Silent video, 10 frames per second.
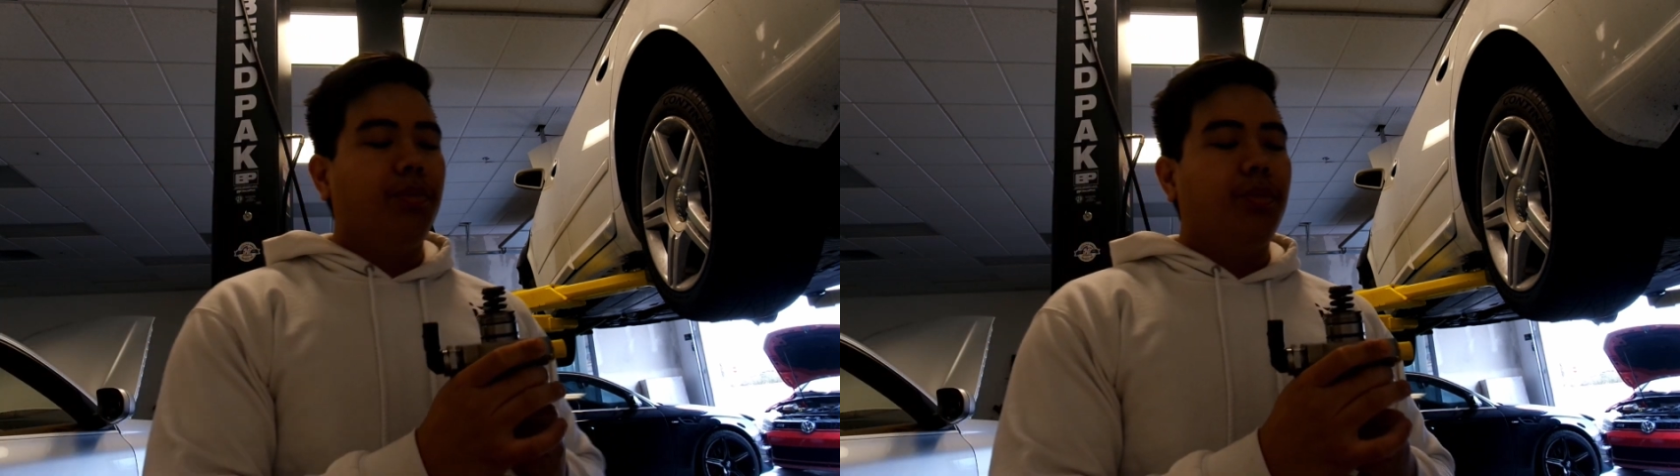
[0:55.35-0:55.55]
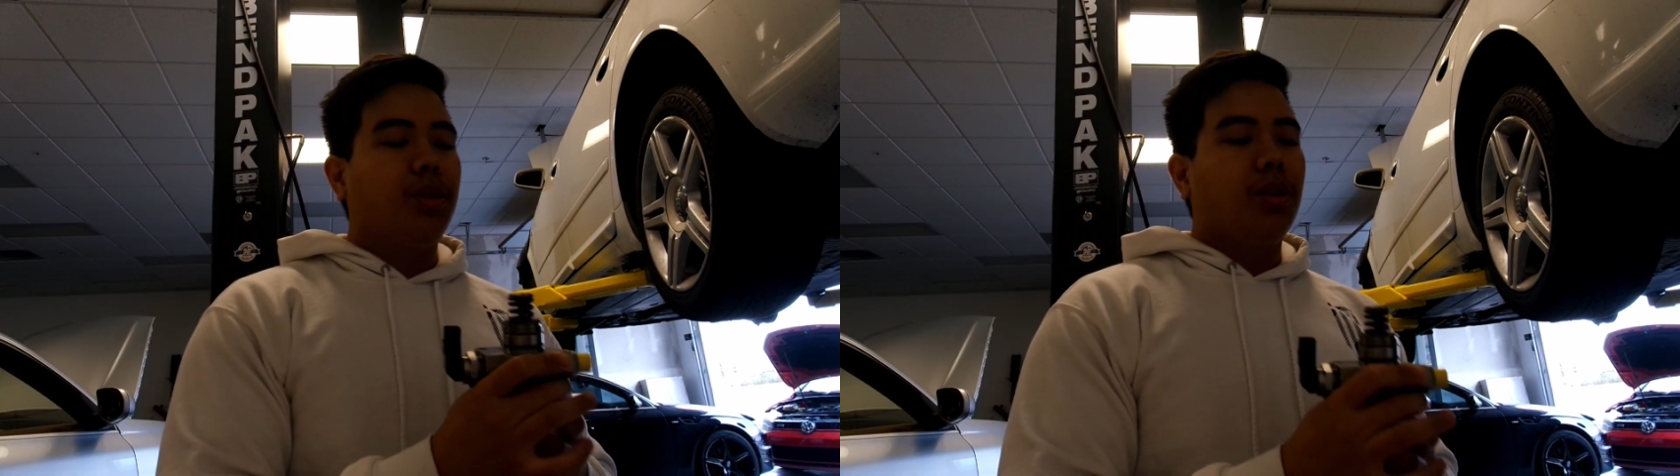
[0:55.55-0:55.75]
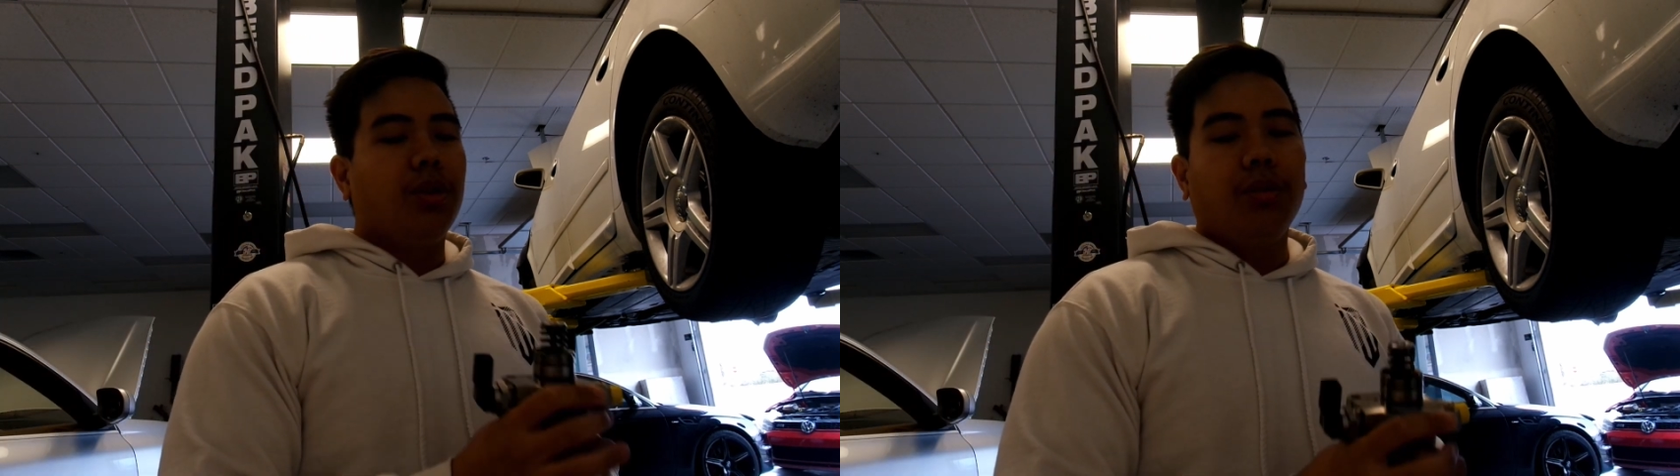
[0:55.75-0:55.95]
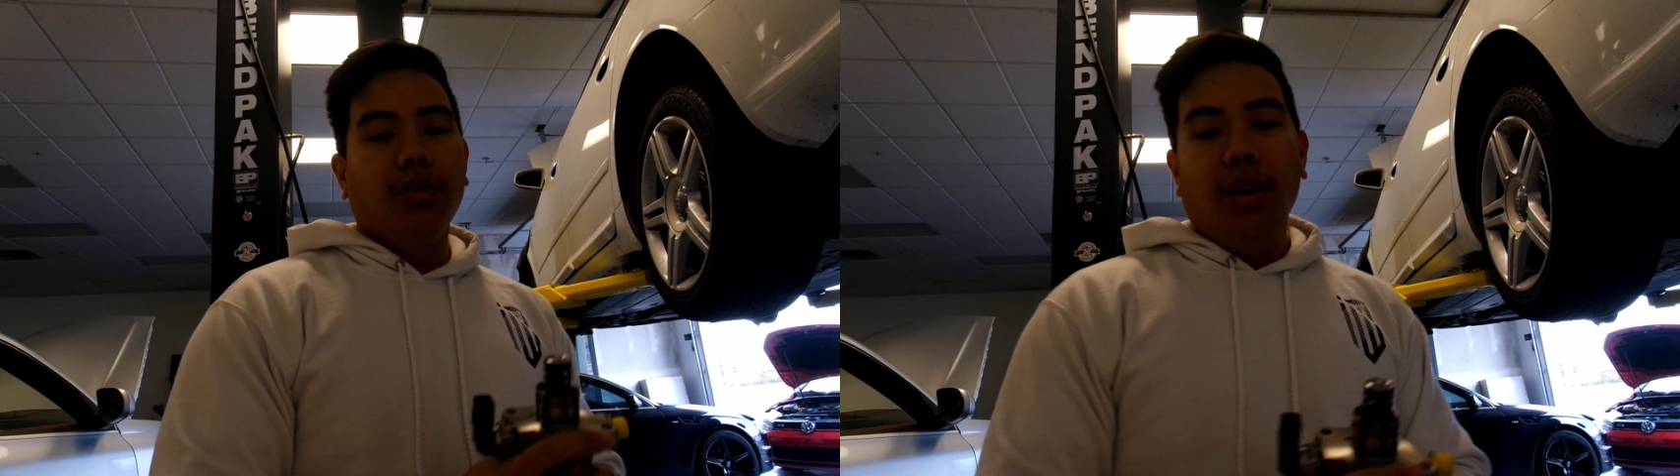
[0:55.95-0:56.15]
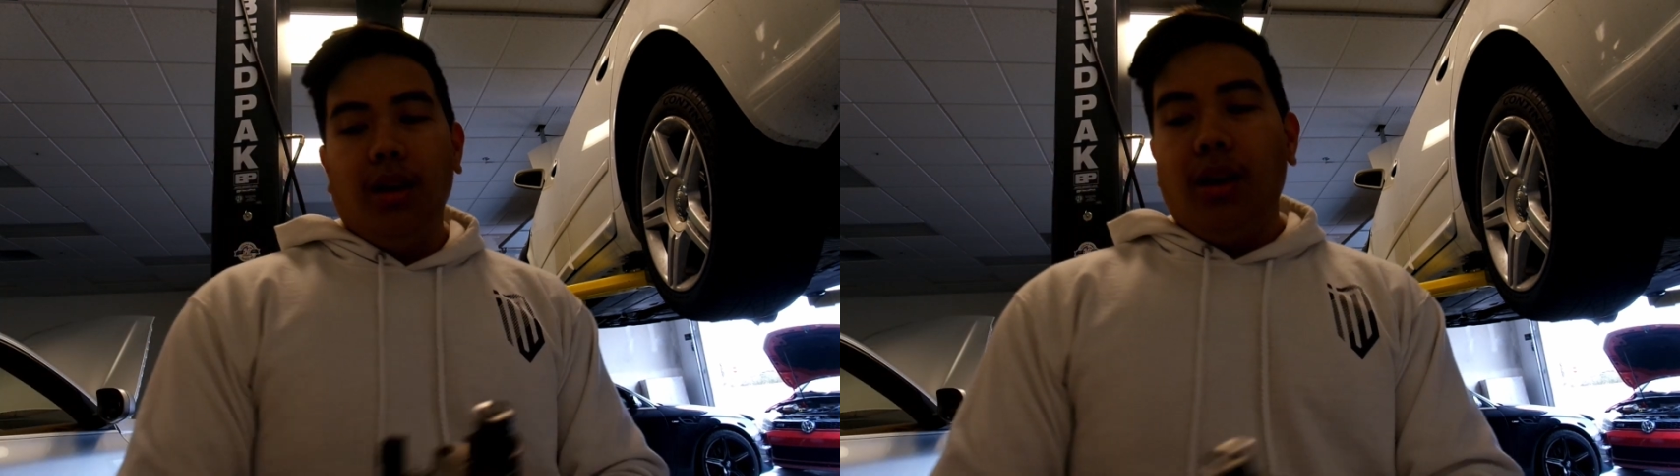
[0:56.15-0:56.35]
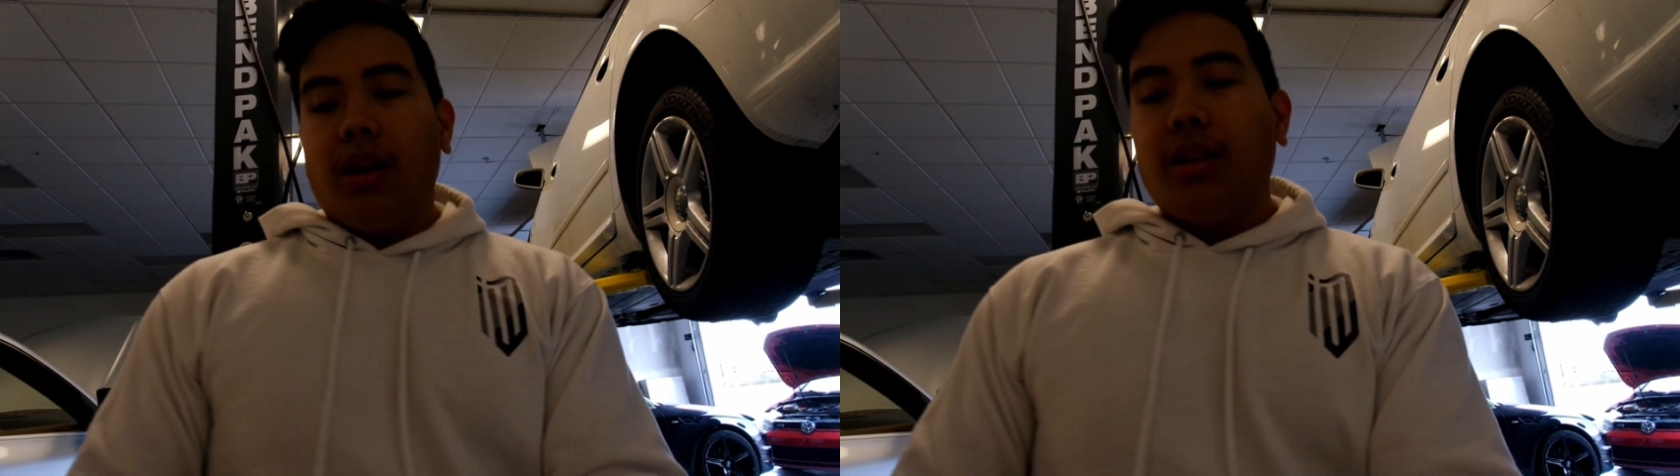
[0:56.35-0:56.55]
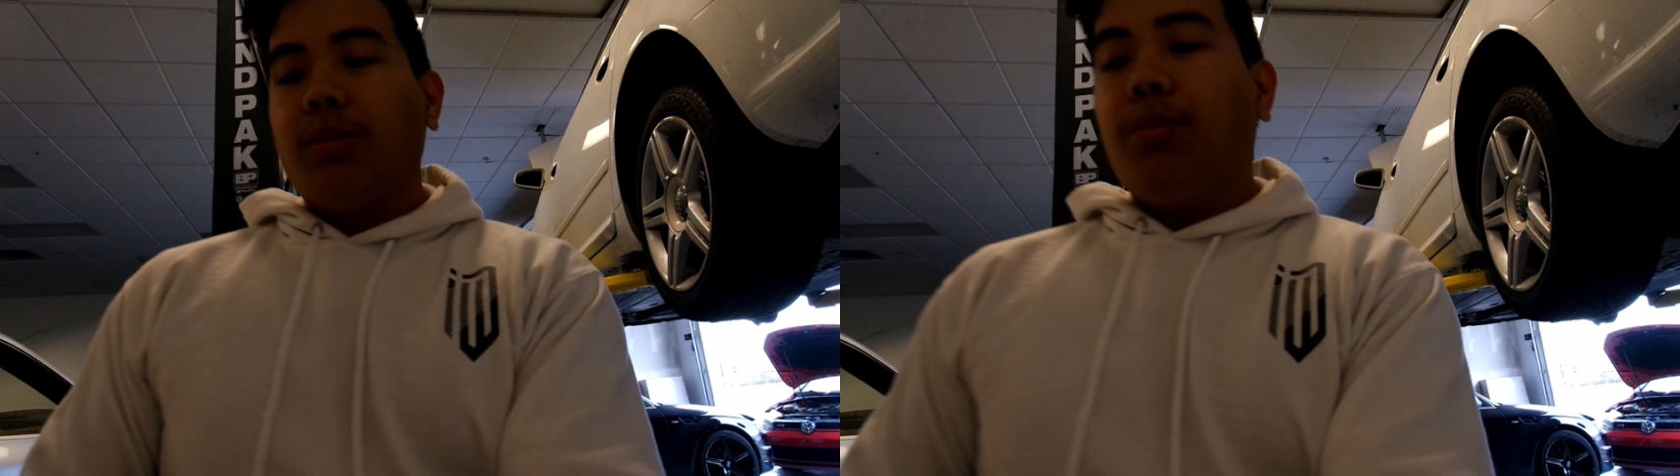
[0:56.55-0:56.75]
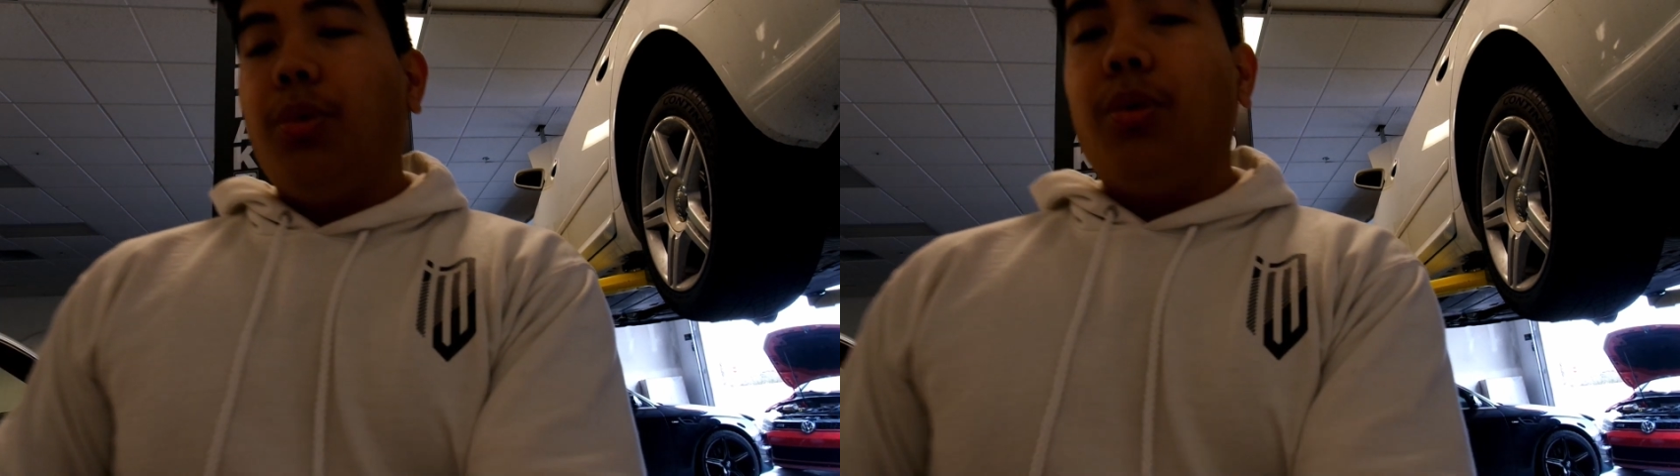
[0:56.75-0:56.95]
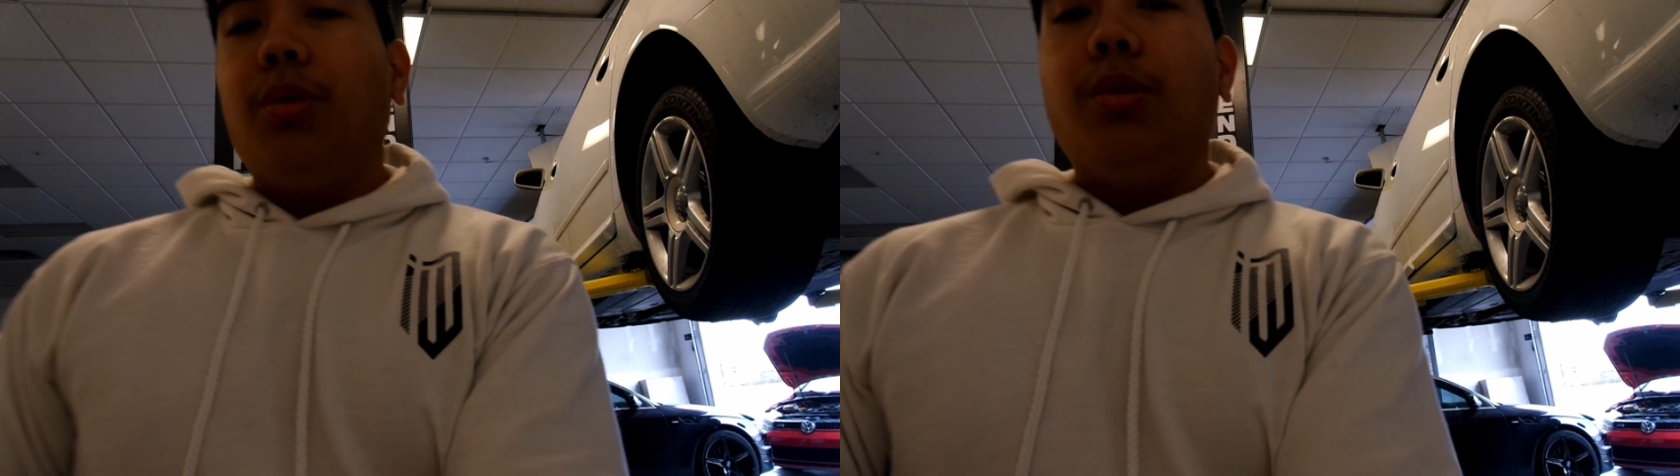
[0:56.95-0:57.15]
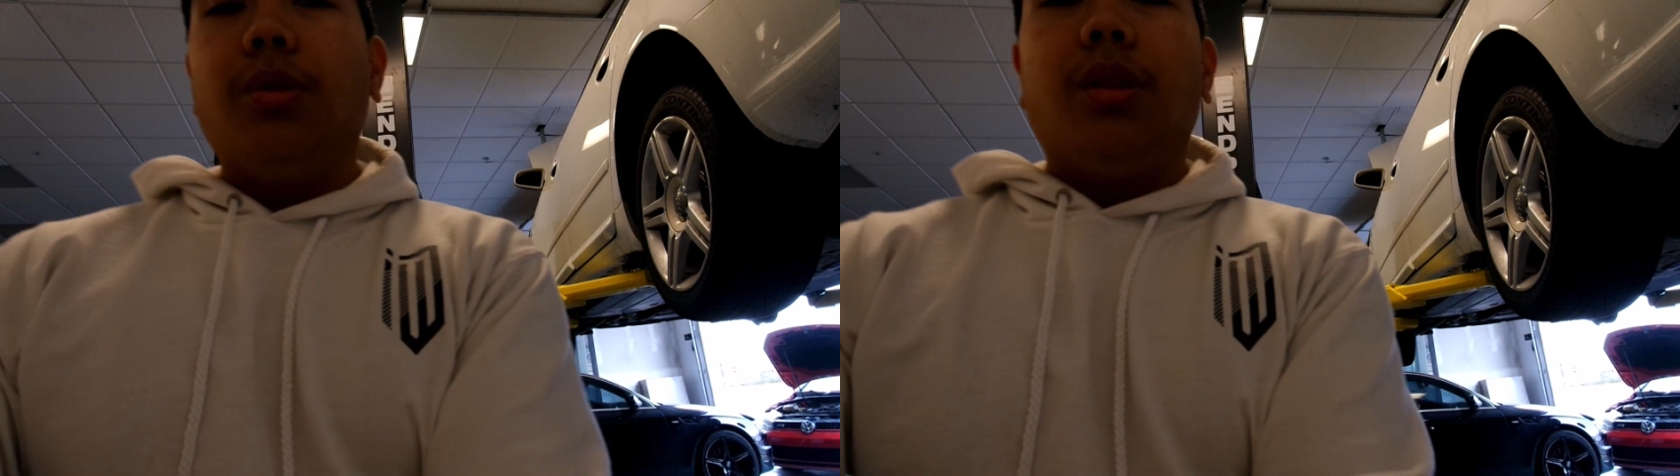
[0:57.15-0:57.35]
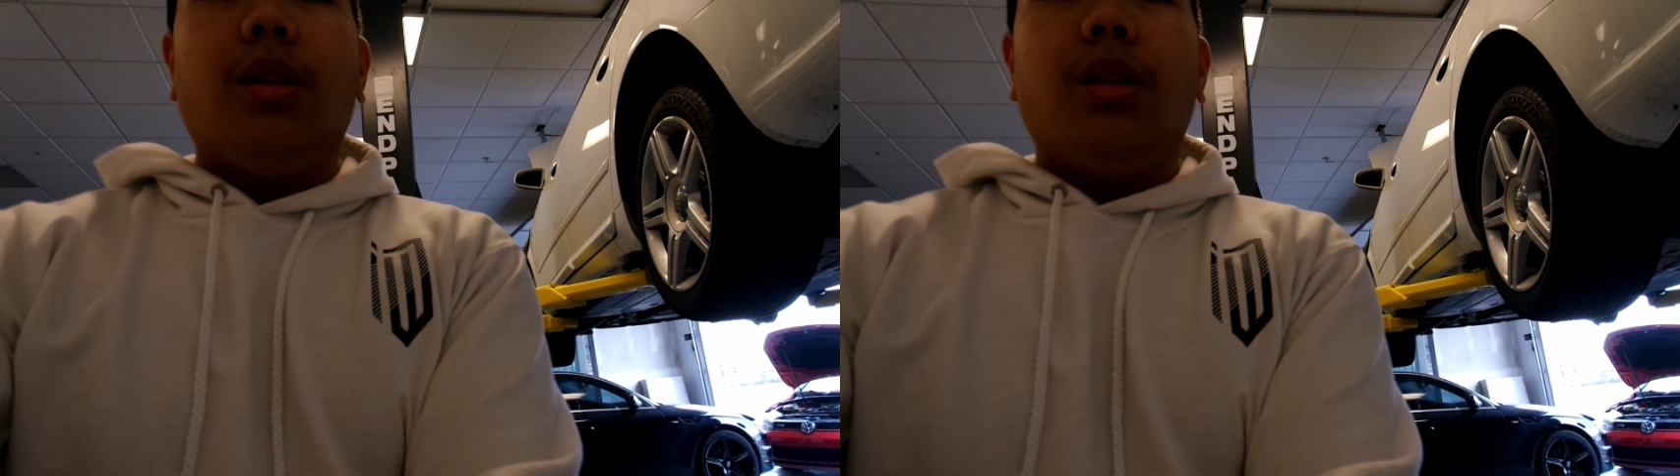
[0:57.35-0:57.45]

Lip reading: so I just pulled